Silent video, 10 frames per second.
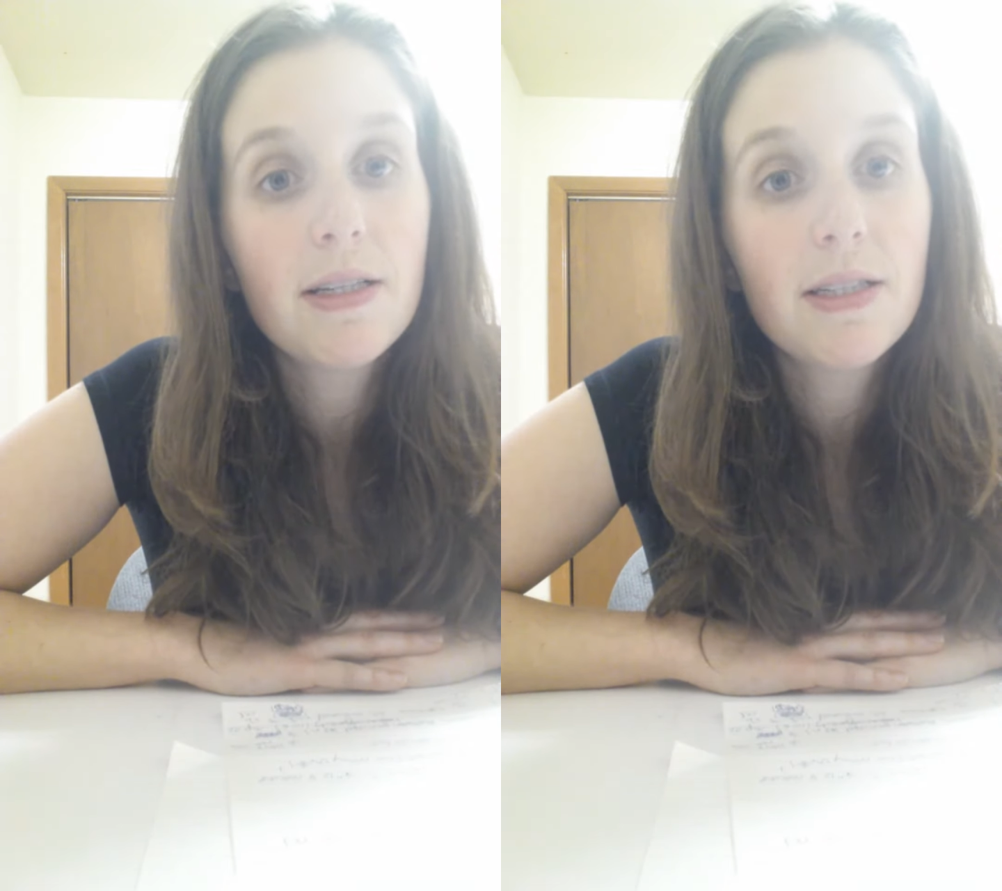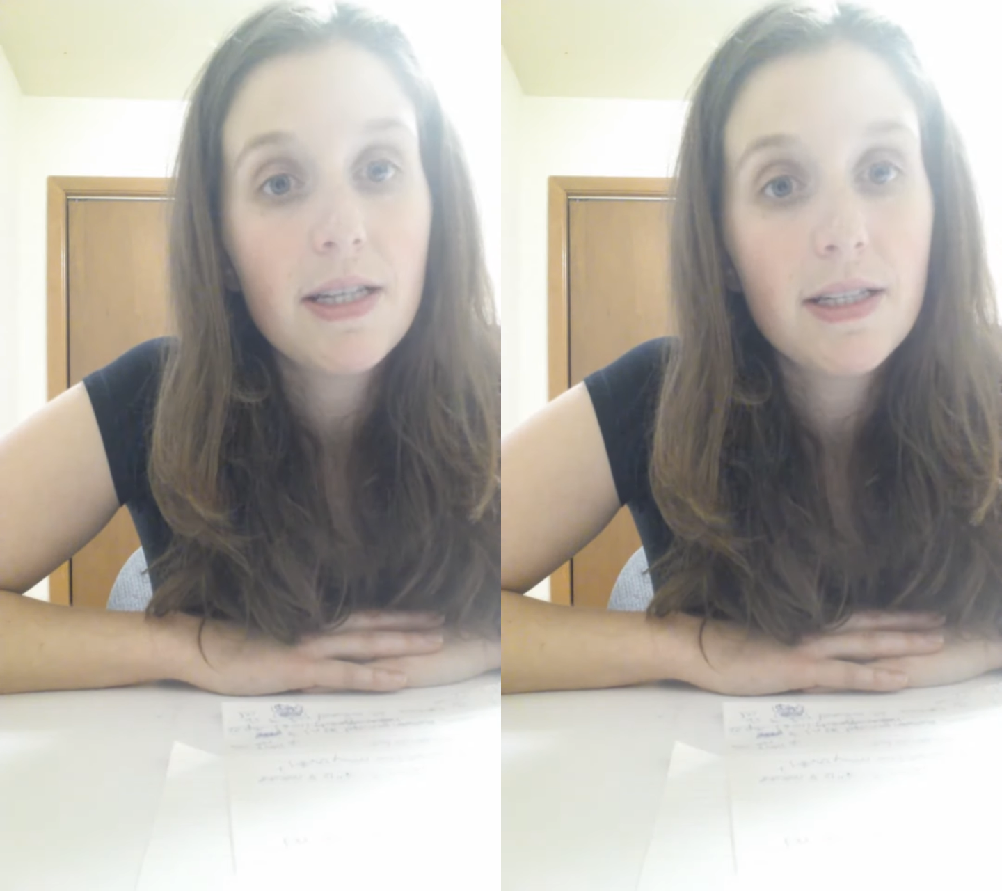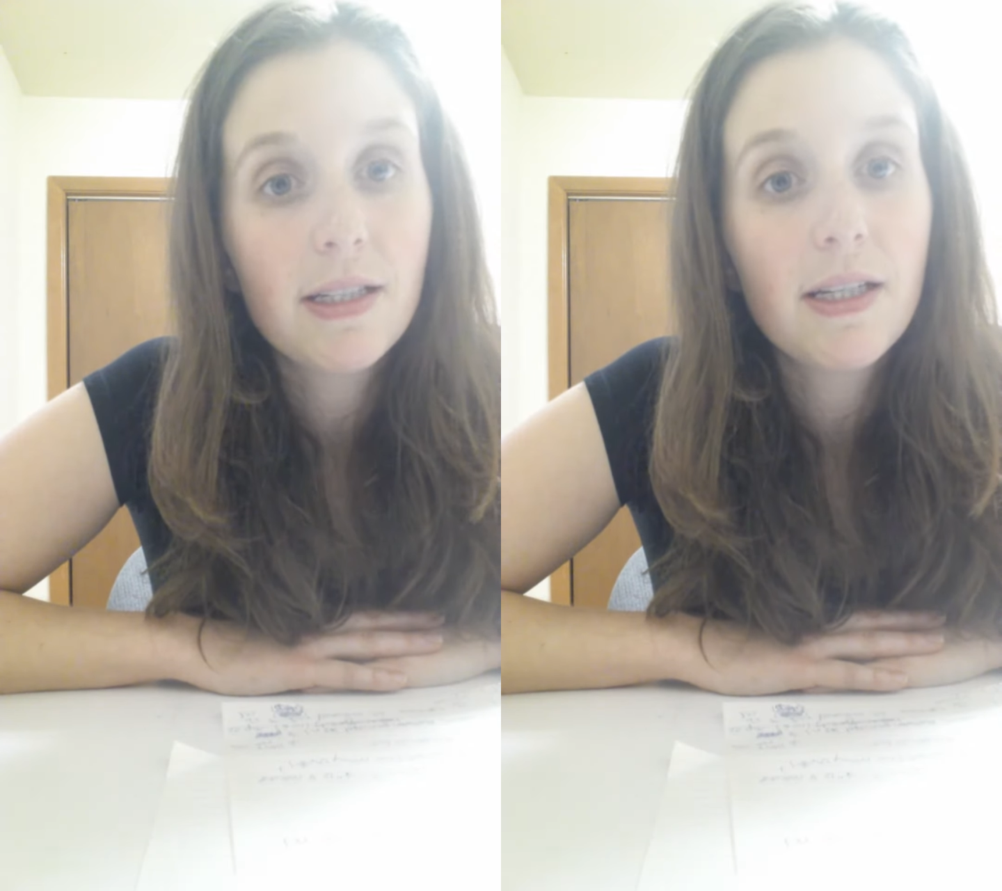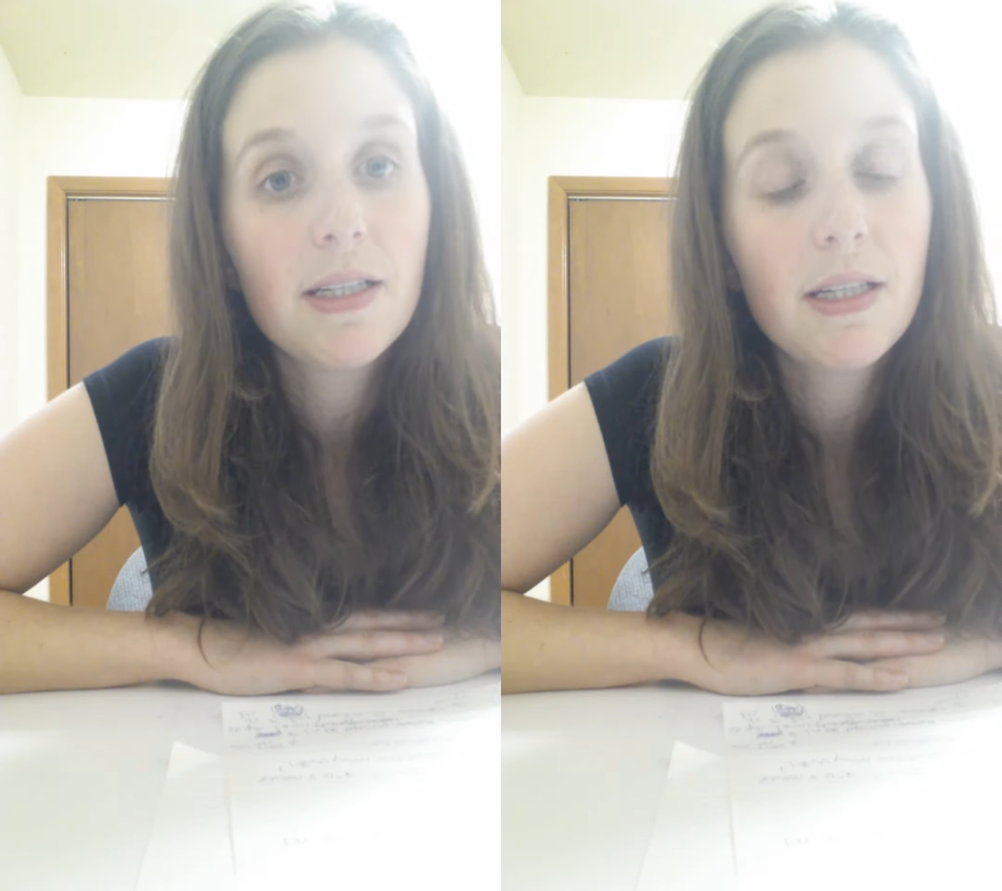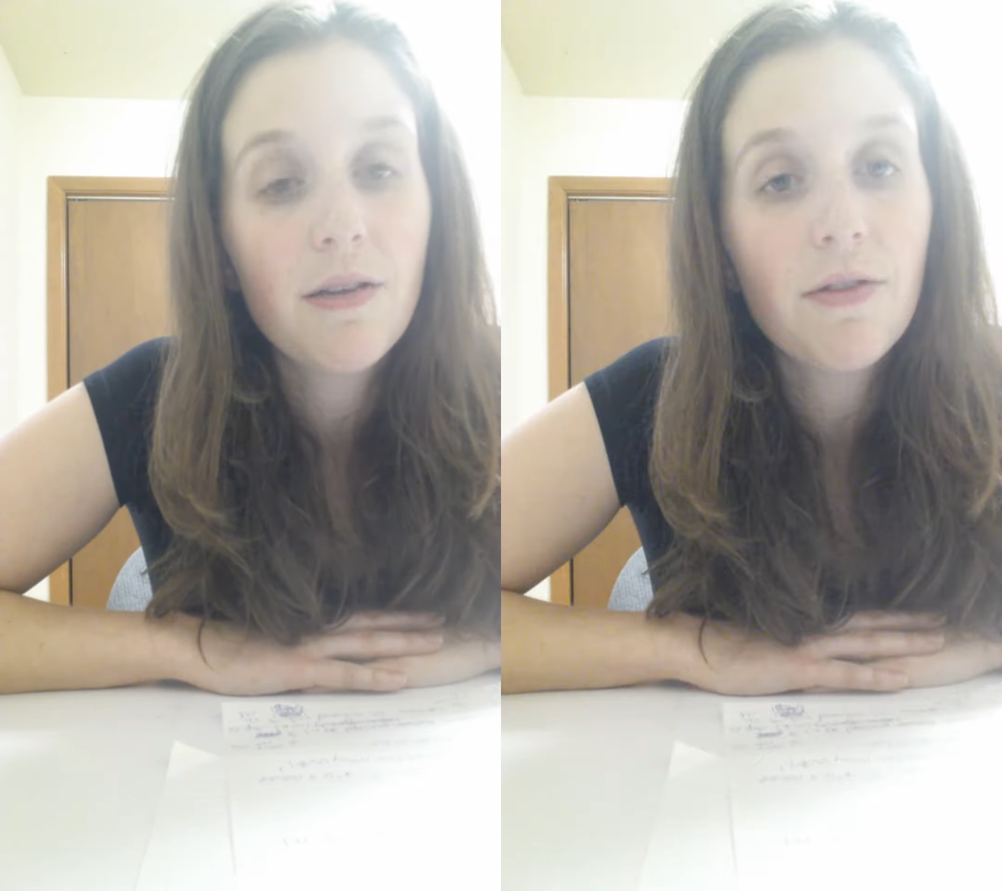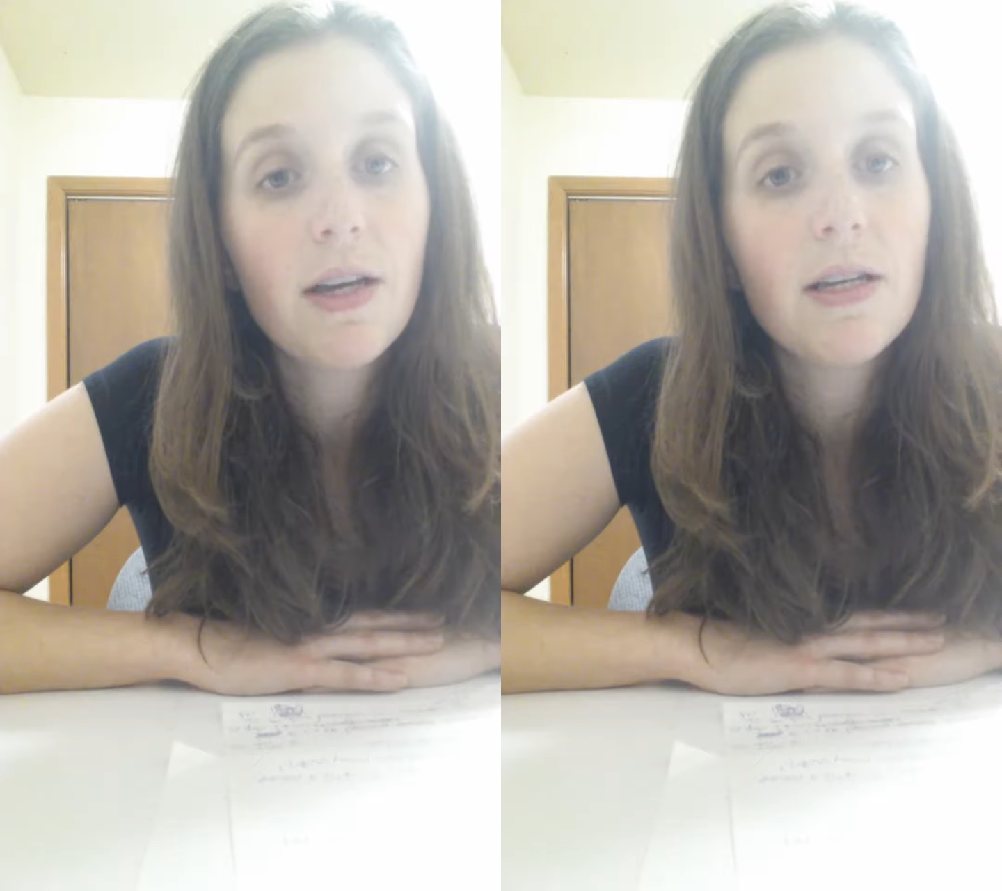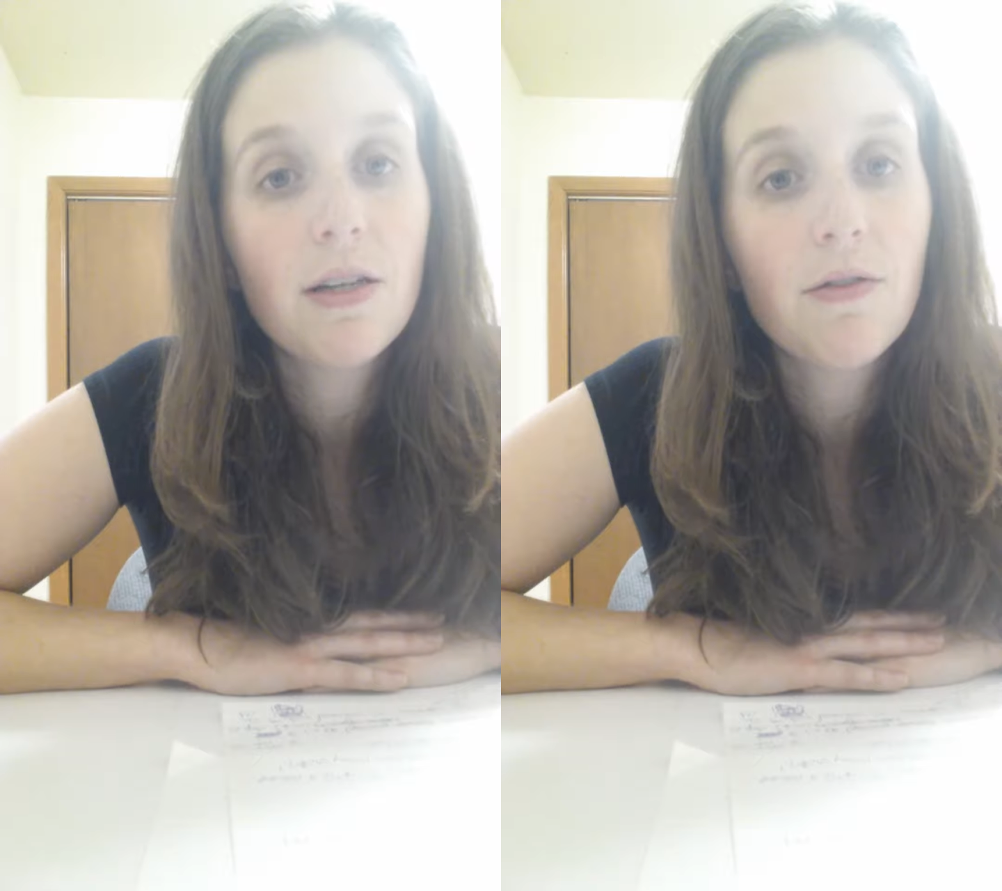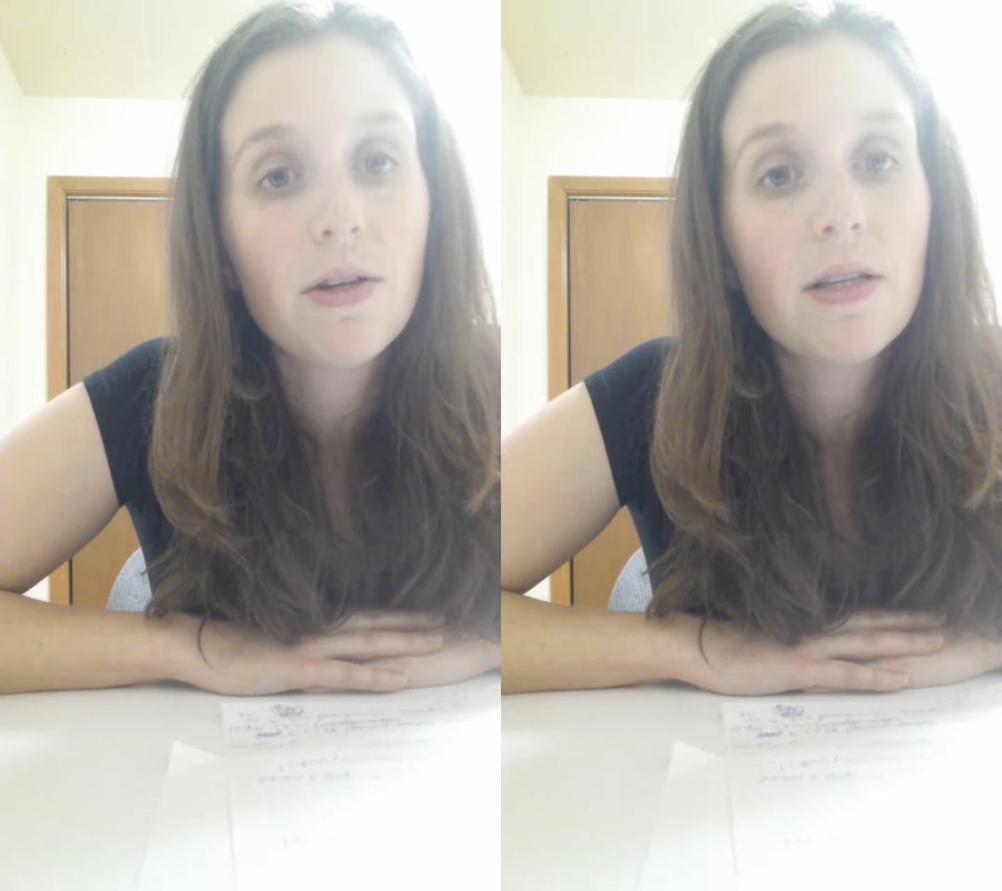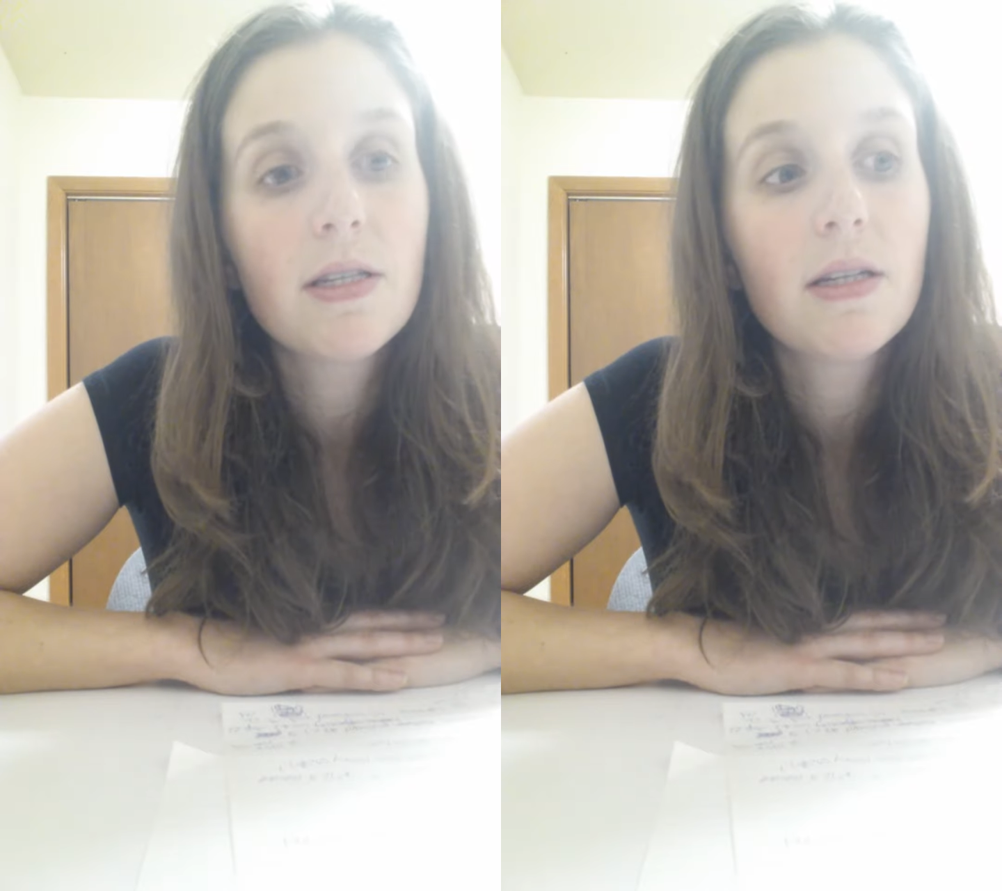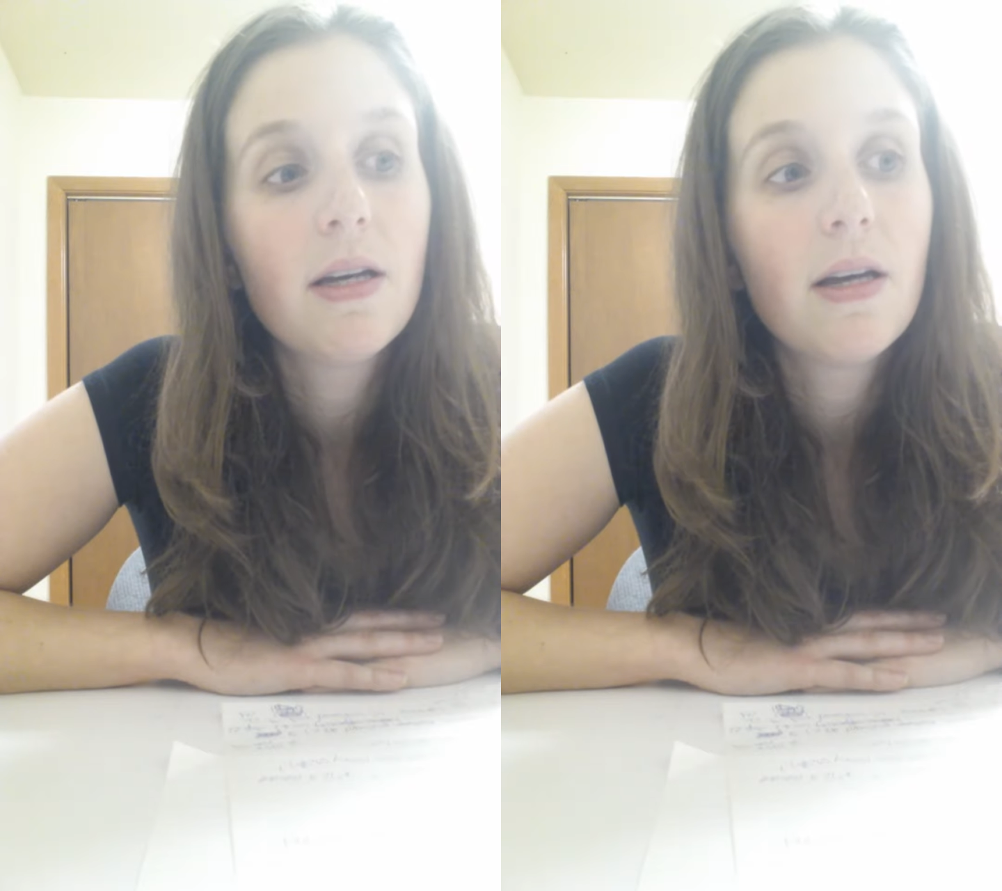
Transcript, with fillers: statistically significant difference